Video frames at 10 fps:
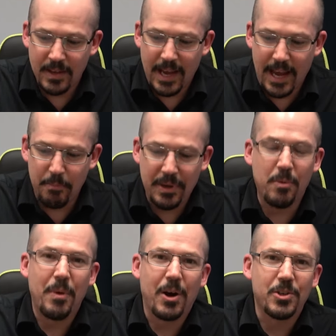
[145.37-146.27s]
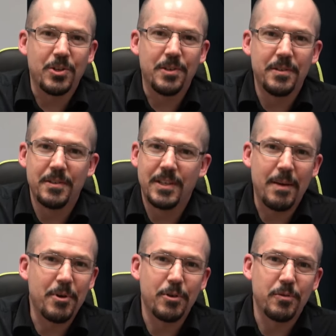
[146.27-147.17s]
And Bill Marshall,
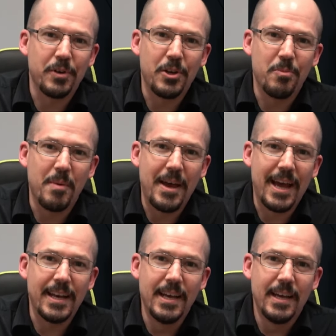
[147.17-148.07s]
same goes for you, my man.